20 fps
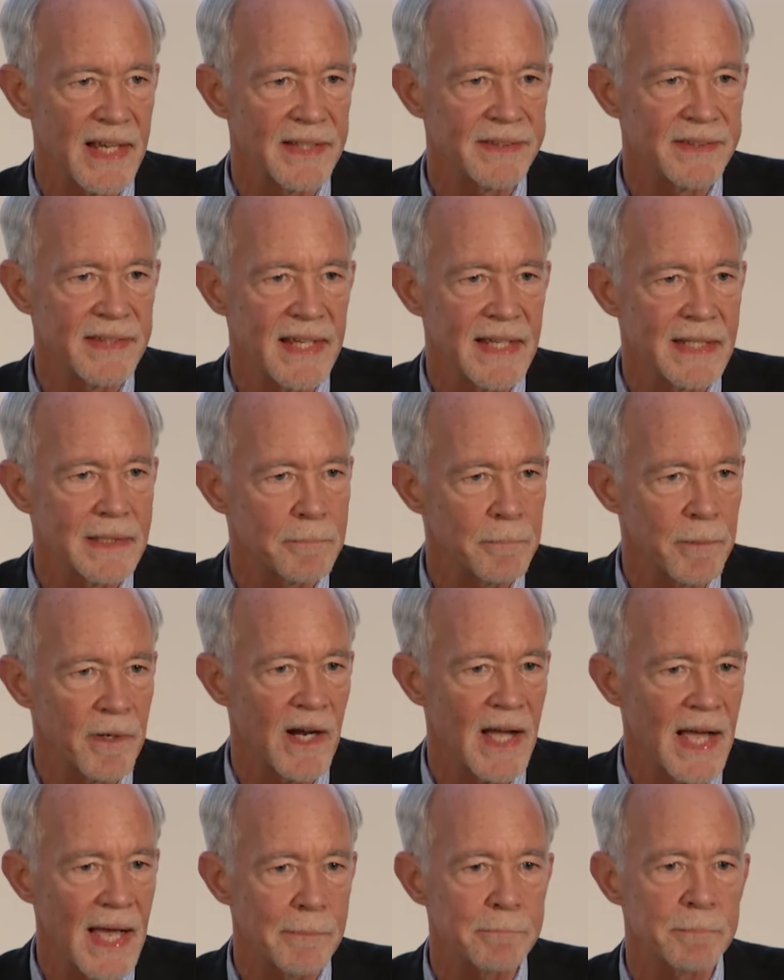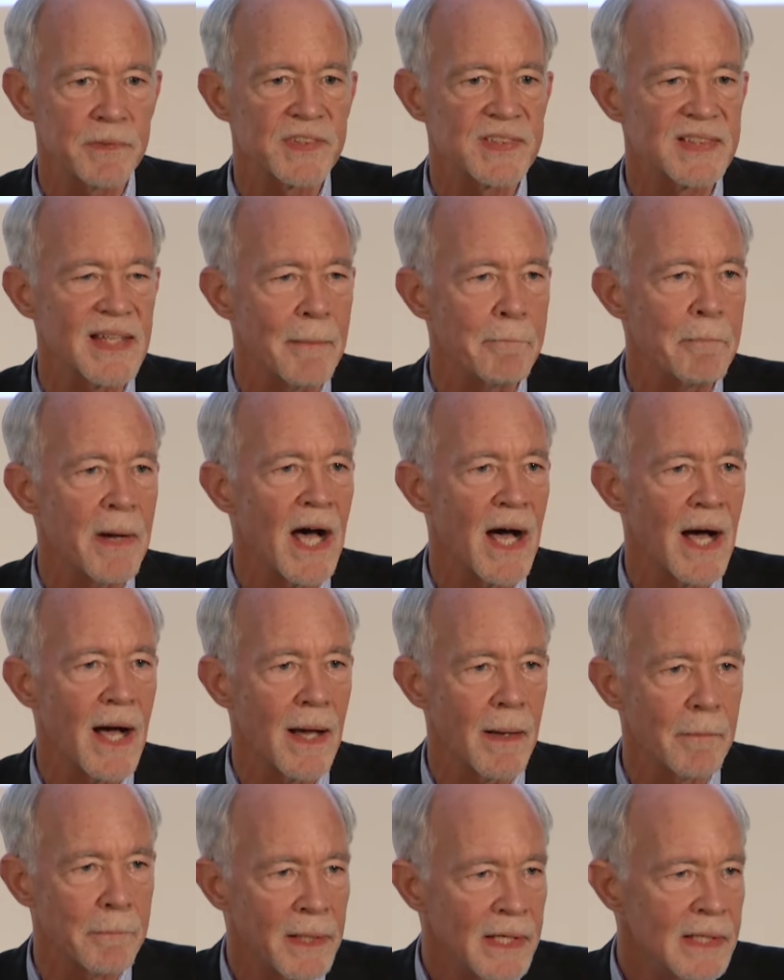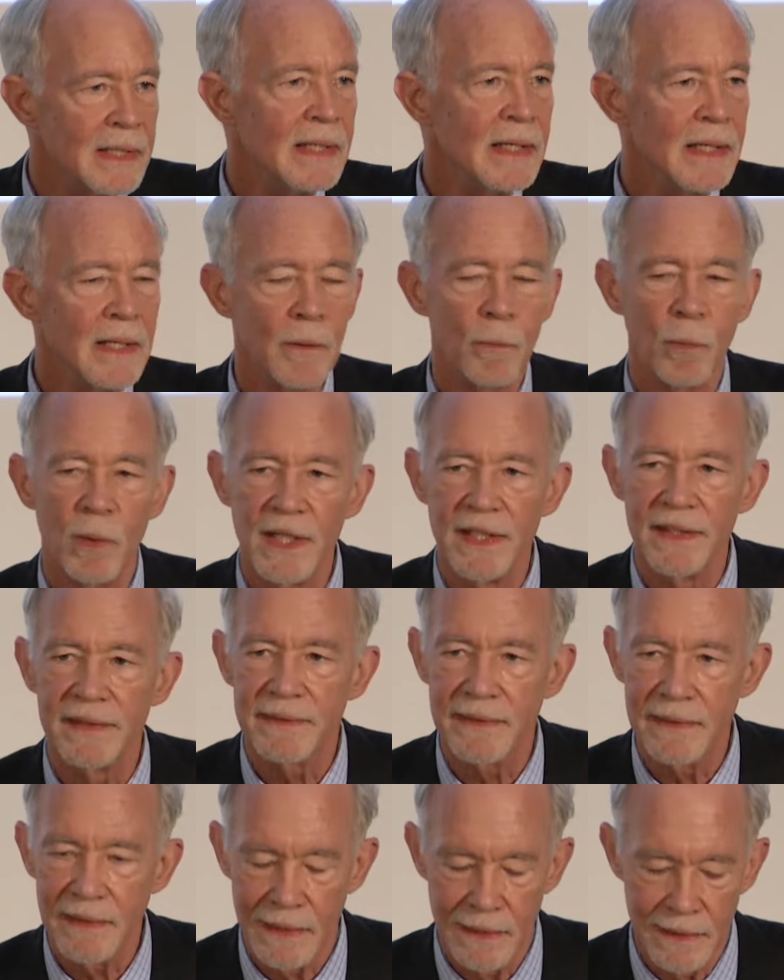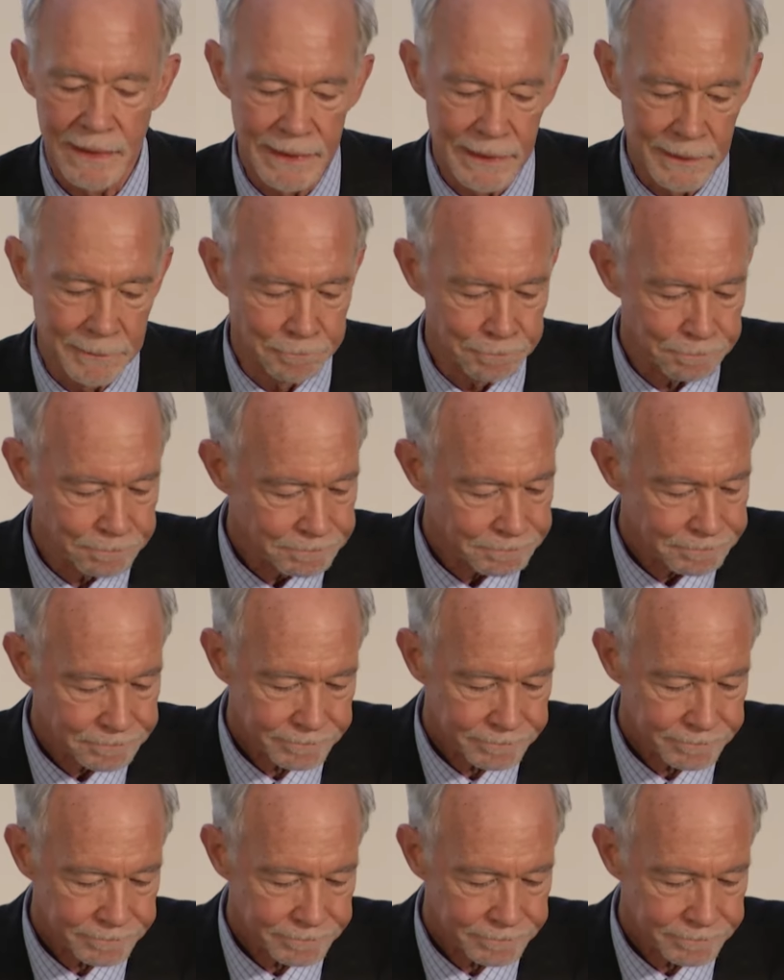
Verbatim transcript: and then perhaps sum up with um,